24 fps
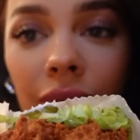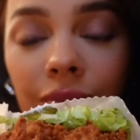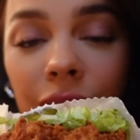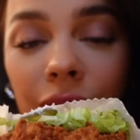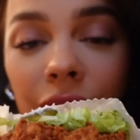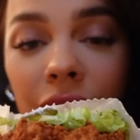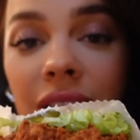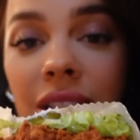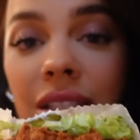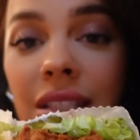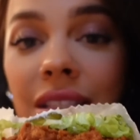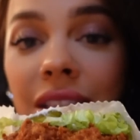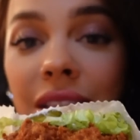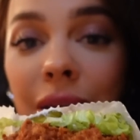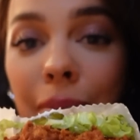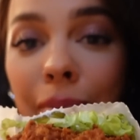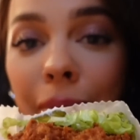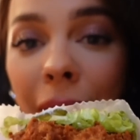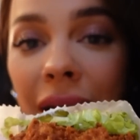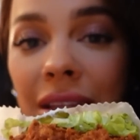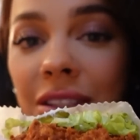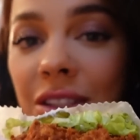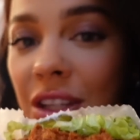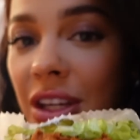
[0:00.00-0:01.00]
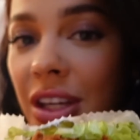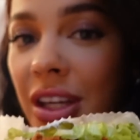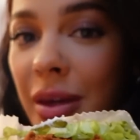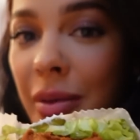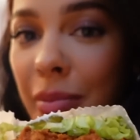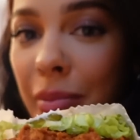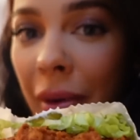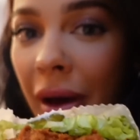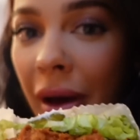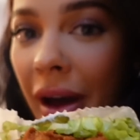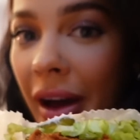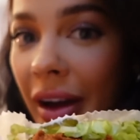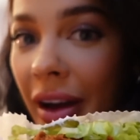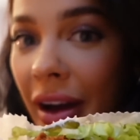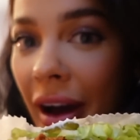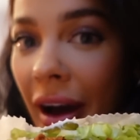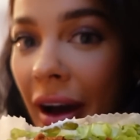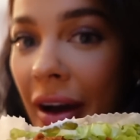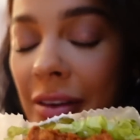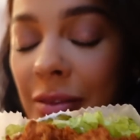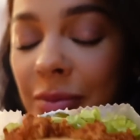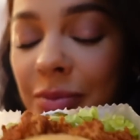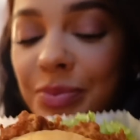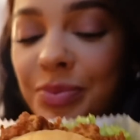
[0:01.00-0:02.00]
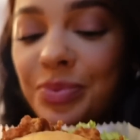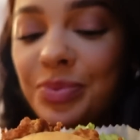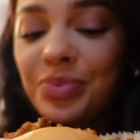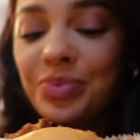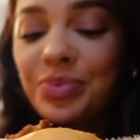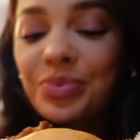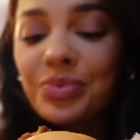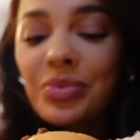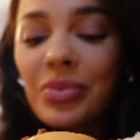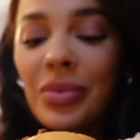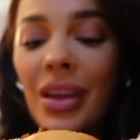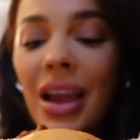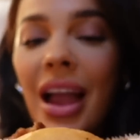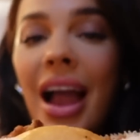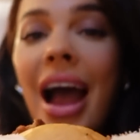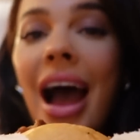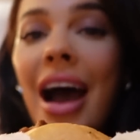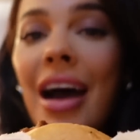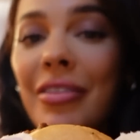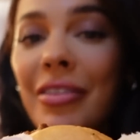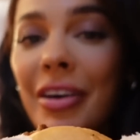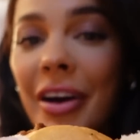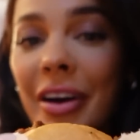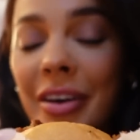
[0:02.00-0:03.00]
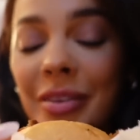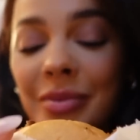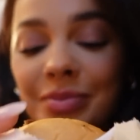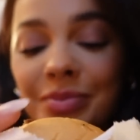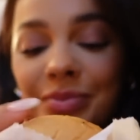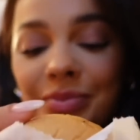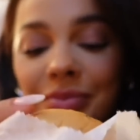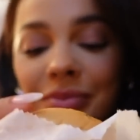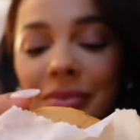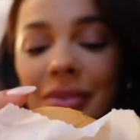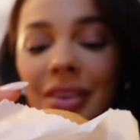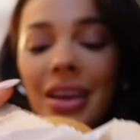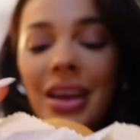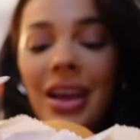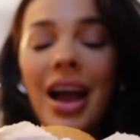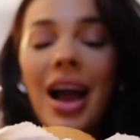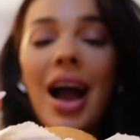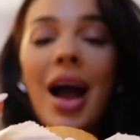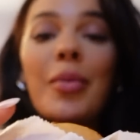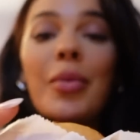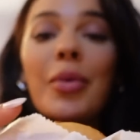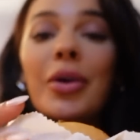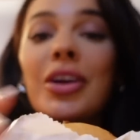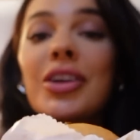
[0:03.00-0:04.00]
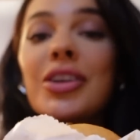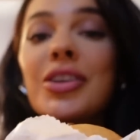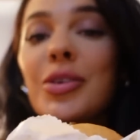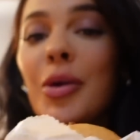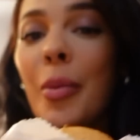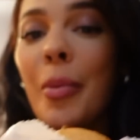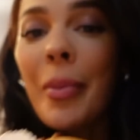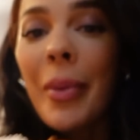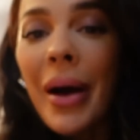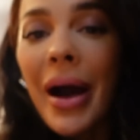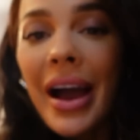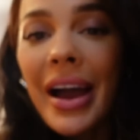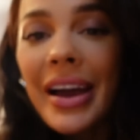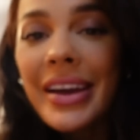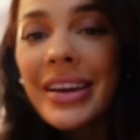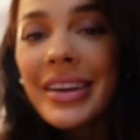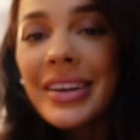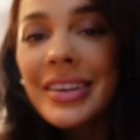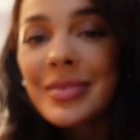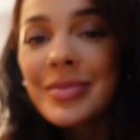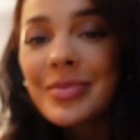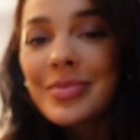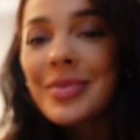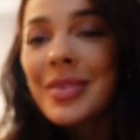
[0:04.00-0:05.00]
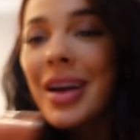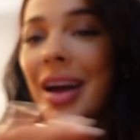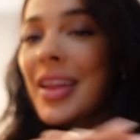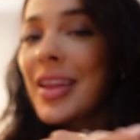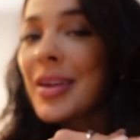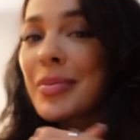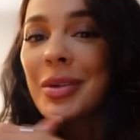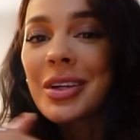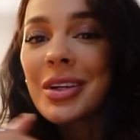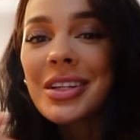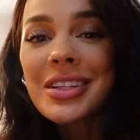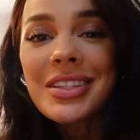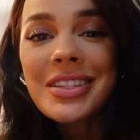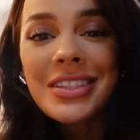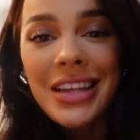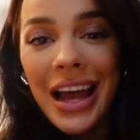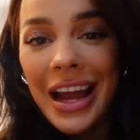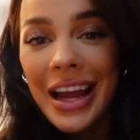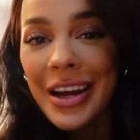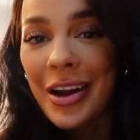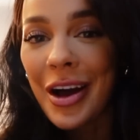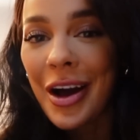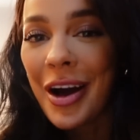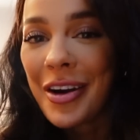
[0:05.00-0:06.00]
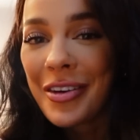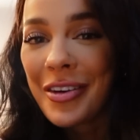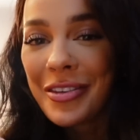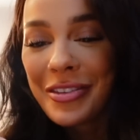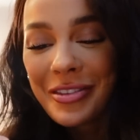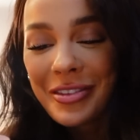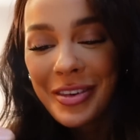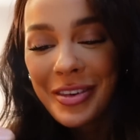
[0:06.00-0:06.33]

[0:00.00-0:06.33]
This is the best chicken burger ever. I'm going to do a bite and I'm going to sign off.